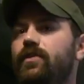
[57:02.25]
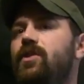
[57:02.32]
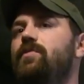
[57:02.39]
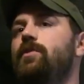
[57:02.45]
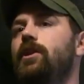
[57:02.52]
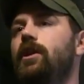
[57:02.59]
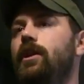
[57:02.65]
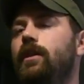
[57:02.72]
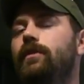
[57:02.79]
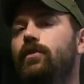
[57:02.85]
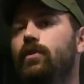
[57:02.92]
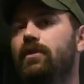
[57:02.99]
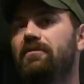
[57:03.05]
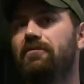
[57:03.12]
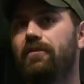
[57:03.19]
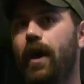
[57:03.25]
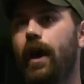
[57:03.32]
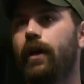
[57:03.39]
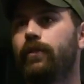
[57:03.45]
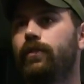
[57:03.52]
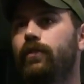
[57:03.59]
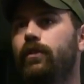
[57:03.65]
this community to
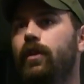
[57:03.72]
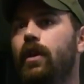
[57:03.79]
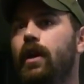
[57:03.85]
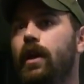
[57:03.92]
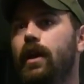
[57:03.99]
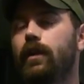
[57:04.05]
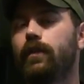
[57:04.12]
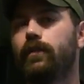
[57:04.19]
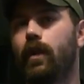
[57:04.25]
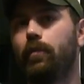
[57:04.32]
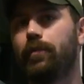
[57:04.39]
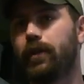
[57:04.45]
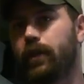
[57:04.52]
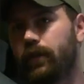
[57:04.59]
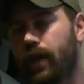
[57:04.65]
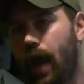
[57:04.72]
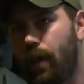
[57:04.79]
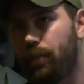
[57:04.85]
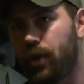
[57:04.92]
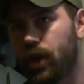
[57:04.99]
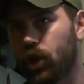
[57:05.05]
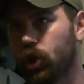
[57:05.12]
invest in something that's
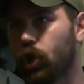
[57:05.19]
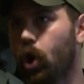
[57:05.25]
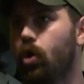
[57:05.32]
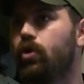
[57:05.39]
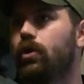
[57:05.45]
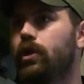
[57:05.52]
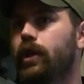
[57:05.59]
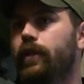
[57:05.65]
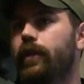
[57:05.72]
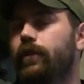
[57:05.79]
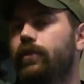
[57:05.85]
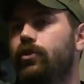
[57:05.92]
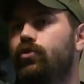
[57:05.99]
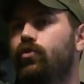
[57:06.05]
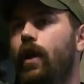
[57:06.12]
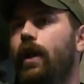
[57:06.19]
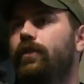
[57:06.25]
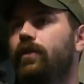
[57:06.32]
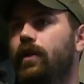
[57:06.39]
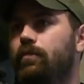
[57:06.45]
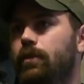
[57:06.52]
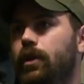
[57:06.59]
happening locally, that's
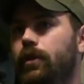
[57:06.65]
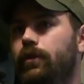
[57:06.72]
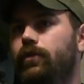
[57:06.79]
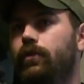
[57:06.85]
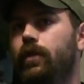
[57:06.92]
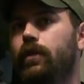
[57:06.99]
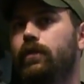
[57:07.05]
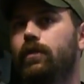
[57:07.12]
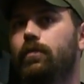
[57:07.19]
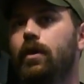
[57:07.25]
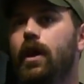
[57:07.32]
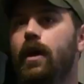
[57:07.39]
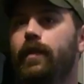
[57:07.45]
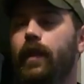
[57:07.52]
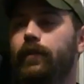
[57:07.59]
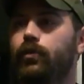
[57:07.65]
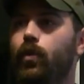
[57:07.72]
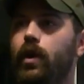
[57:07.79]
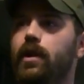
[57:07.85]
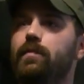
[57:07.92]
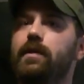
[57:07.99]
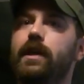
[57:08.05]
addressing militarism, that's
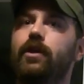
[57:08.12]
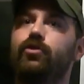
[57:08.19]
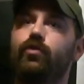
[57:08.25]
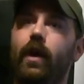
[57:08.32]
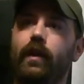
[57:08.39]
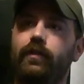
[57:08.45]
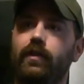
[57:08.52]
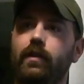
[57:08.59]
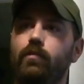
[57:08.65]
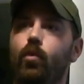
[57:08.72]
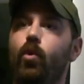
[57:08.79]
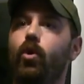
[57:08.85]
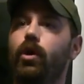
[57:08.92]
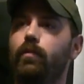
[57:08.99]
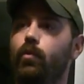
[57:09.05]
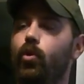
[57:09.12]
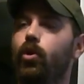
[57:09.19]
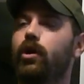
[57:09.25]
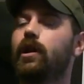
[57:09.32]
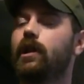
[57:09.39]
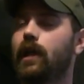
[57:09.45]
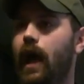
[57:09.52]
going to be addressing more and
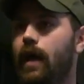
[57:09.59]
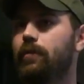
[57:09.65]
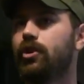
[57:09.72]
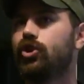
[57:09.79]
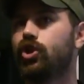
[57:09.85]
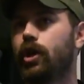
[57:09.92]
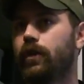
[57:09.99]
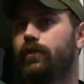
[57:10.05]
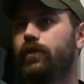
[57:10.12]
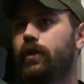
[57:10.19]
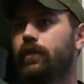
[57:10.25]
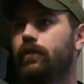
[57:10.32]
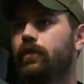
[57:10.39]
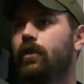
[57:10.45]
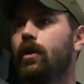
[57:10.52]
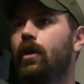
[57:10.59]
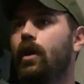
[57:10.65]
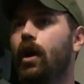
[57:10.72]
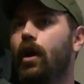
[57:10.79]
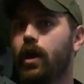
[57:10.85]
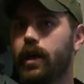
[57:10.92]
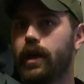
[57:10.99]
more climate justice
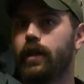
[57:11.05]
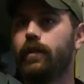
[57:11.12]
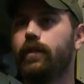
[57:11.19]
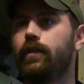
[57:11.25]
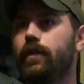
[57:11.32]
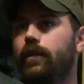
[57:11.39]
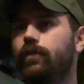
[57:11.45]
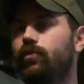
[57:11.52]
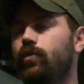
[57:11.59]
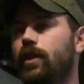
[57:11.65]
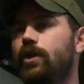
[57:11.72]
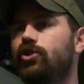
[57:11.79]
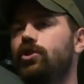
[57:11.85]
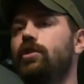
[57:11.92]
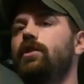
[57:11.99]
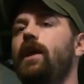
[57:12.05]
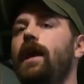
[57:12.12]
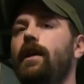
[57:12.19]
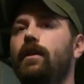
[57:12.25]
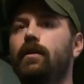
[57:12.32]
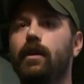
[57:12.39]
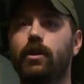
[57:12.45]
in this region
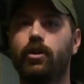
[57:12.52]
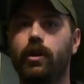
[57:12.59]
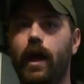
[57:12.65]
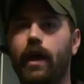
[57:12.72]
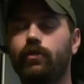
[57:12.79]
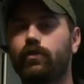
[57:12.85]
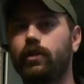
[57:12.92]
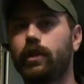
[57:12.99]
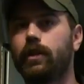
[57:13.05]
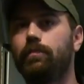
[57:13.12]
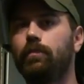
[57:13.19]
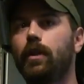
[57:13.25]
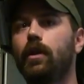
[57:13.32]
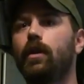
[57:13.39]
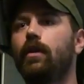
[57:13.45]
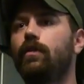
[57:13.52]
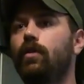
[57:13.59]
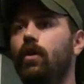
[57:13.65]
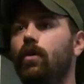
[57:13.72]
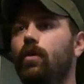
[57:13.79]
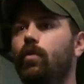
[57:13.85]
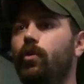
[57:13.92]
and internationally.
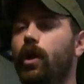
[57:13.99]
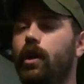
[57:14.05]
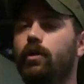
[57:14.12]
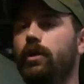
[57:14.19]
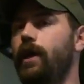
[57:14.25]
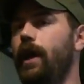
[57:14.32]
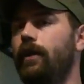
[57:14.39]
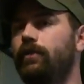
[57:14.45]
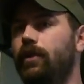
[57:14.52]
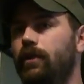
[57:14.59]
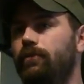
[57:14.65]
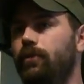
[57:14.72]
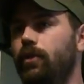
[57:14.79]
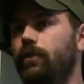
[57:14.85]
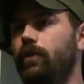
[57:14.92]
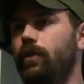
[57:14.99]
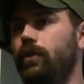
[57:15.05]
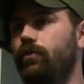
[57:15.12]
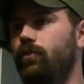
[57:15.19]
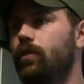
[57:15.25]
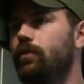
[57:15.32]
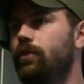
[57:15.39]
So we're not only asking folks in
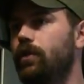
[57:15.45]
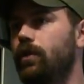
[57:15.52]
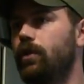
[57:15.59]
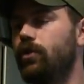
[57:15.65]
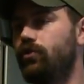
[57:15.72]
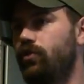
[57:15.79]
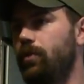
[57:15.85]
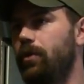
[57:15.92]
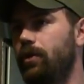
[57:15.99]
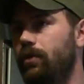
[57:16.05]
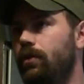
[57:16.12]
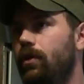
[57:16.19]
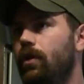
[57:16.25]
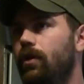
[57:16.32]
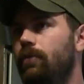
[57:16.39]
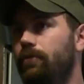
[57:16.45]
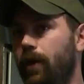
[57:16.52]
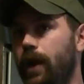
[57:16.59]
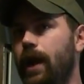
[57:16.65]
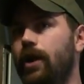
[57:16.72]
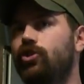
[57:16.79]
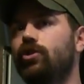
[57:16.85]
this room to contribute
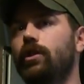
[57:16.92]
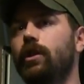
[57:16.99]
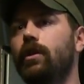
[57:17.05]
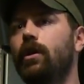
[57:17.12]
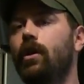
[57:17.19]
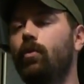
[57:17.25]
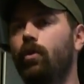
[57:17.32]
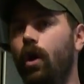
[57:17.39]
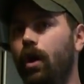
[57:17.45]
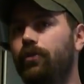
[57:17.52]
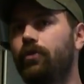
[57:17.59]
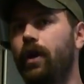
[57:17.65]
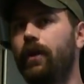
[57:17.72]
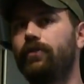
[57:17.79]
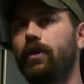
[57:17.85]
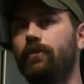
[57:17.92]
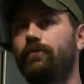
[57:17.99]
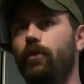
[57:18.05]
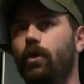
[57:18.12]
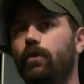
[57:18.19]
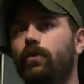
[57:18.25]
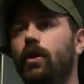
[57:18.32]
financially, we're also asking
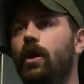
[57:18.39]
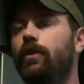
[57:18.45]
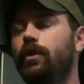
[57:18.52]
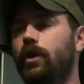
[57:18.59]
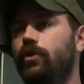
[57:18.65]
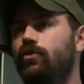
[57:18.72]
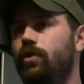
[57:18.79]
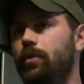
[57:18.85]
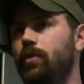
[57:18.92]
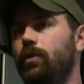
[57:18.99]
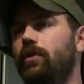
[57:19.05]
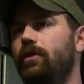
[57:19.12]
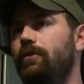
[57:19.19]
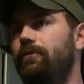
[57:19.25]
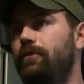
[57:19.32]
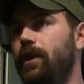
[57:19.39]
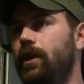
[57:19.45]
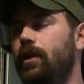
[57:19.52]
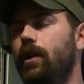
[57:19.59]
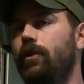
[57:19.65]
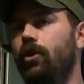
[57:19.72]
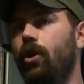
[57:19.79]
folks to contribute with their
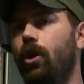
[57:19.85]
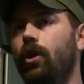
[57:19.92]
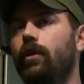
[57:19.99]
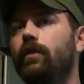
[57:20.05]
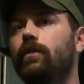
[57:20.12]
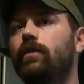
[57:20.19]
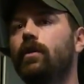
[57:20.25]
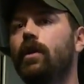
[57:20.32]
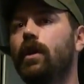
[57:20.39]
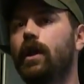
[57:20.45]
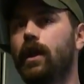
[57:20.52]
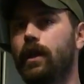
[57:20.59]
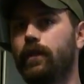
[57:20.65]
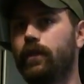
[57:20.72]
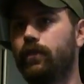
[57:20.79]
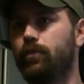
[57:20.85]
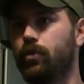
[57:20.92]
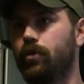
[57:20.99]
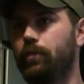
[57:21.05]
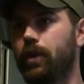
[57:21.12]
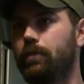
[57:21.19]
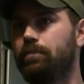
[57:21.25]
feet and their hearts in this
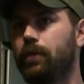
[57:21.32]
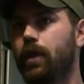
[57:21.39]
movement.